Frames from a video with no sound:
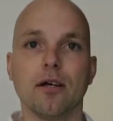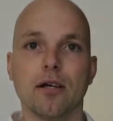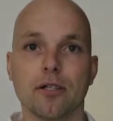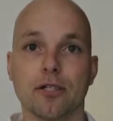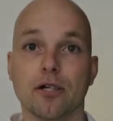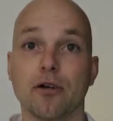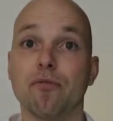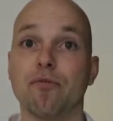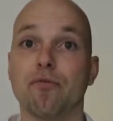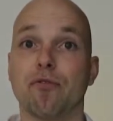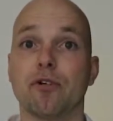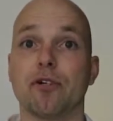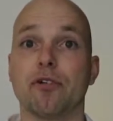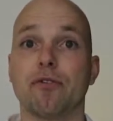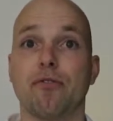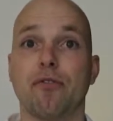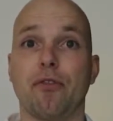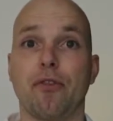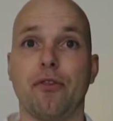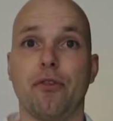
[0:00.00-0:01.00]
So for the
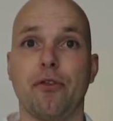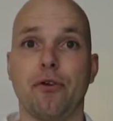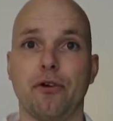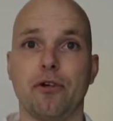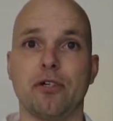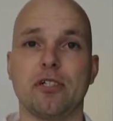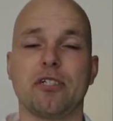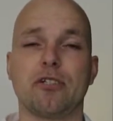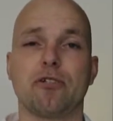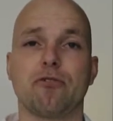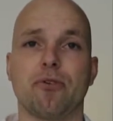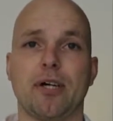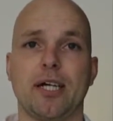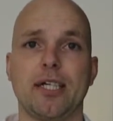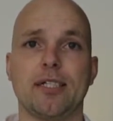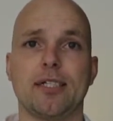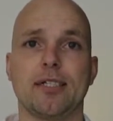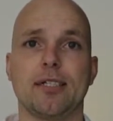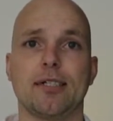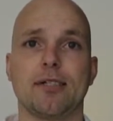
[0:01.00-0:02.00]
third
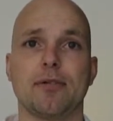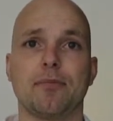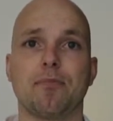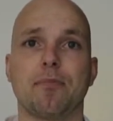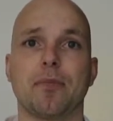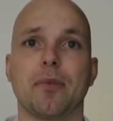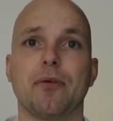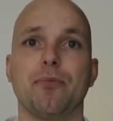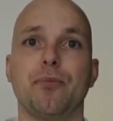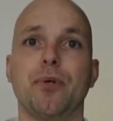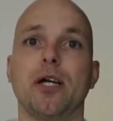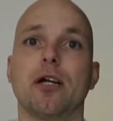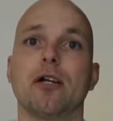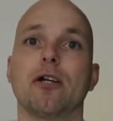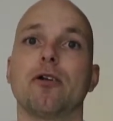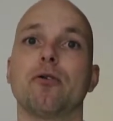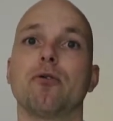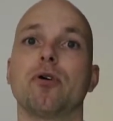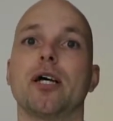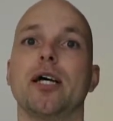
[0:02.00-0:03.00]
stretch, we're going
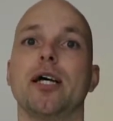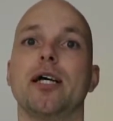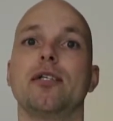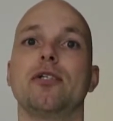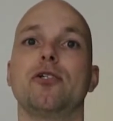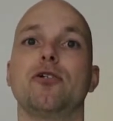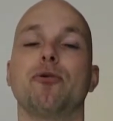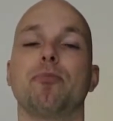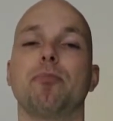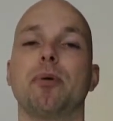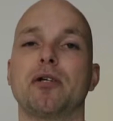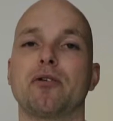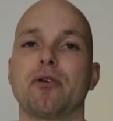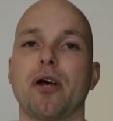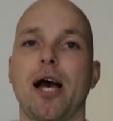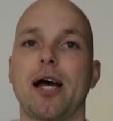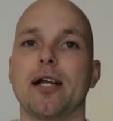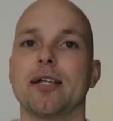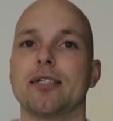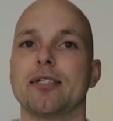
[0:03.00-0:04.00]
to look at your
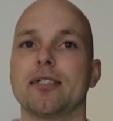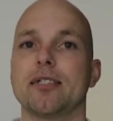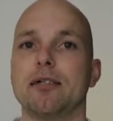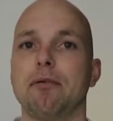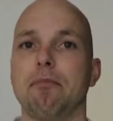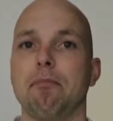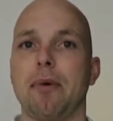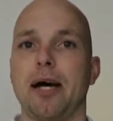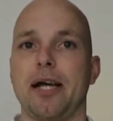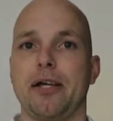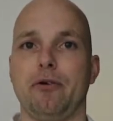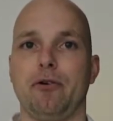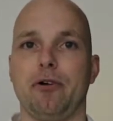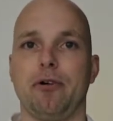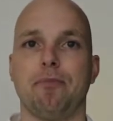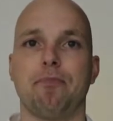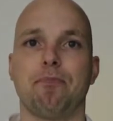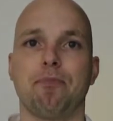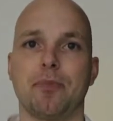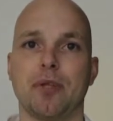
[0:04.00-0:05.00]
pectoralis major,
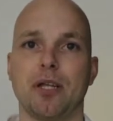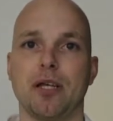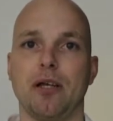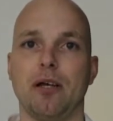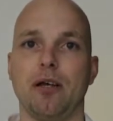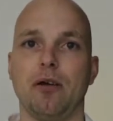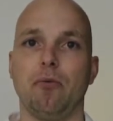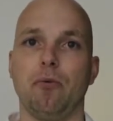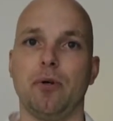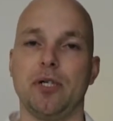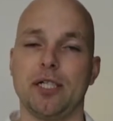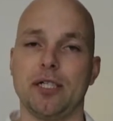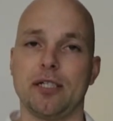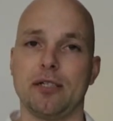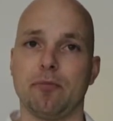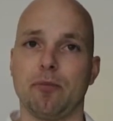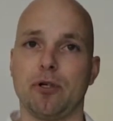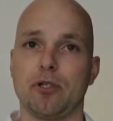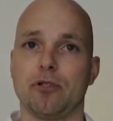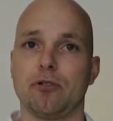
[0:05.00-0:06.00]
which is
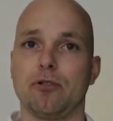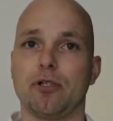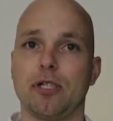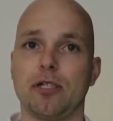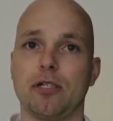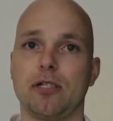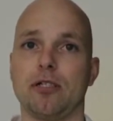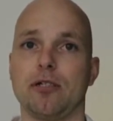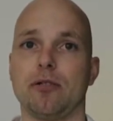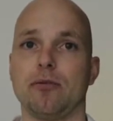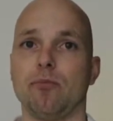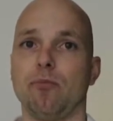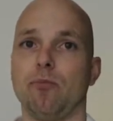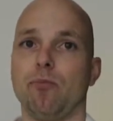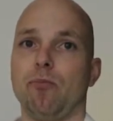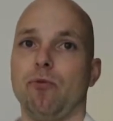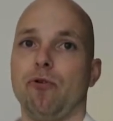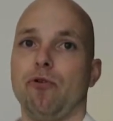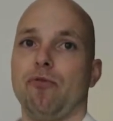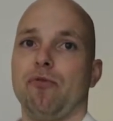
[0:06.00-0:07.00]
the muscle that is
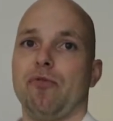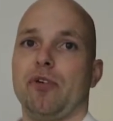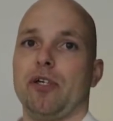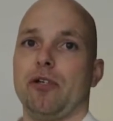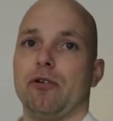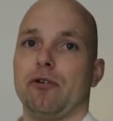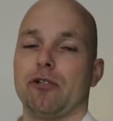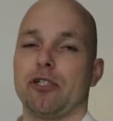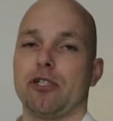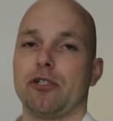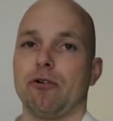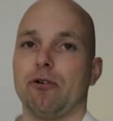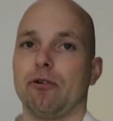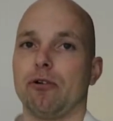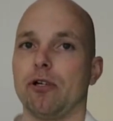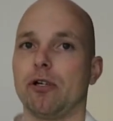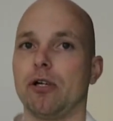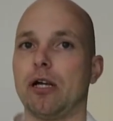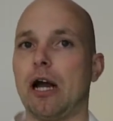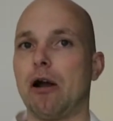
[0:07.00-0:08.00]
moving your
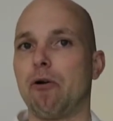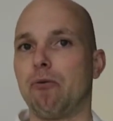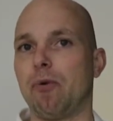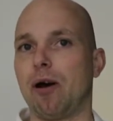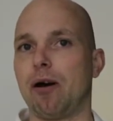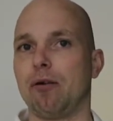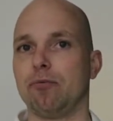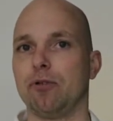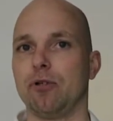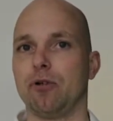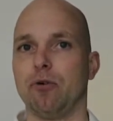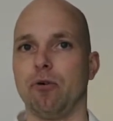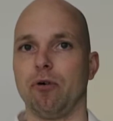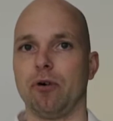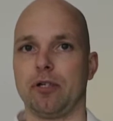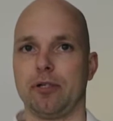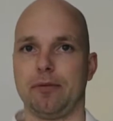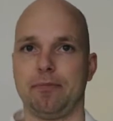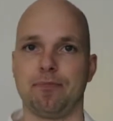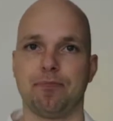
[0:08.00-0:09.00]
shoulder around the
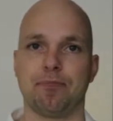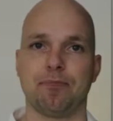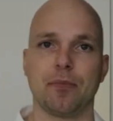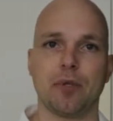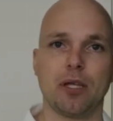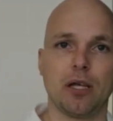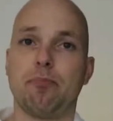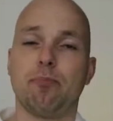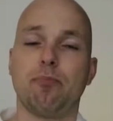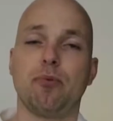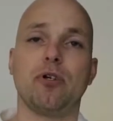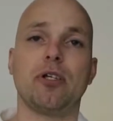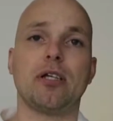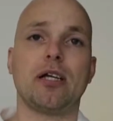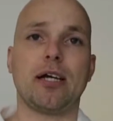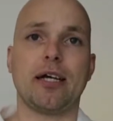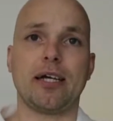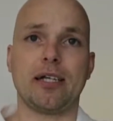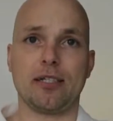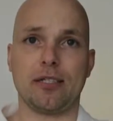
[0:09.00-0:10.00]
corner. Put it
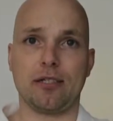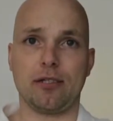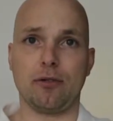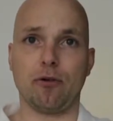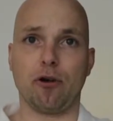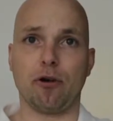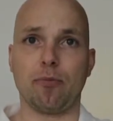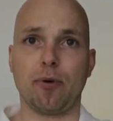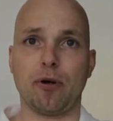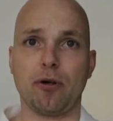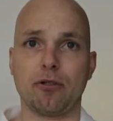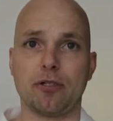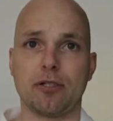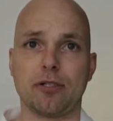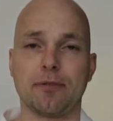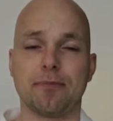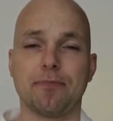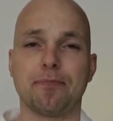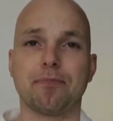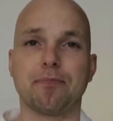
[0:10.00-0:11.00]
against the
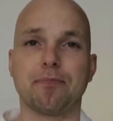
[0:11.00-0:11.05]
doorpost,